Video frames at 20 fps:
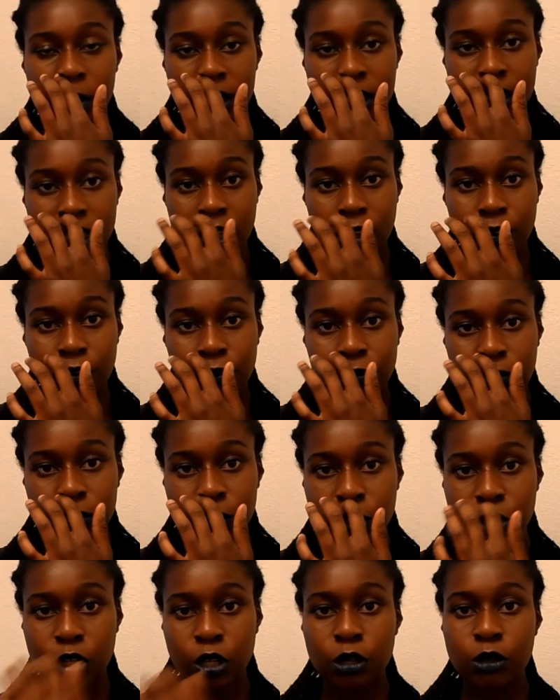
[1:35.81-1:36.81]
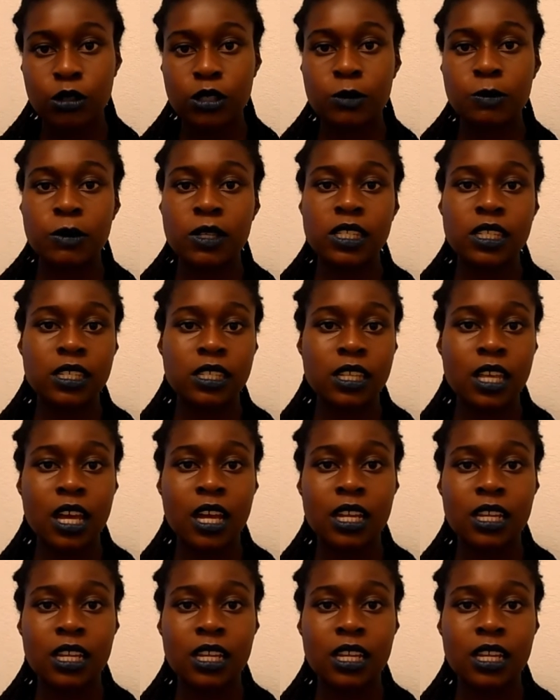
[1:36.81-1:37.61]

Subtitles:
myself chose Mrs.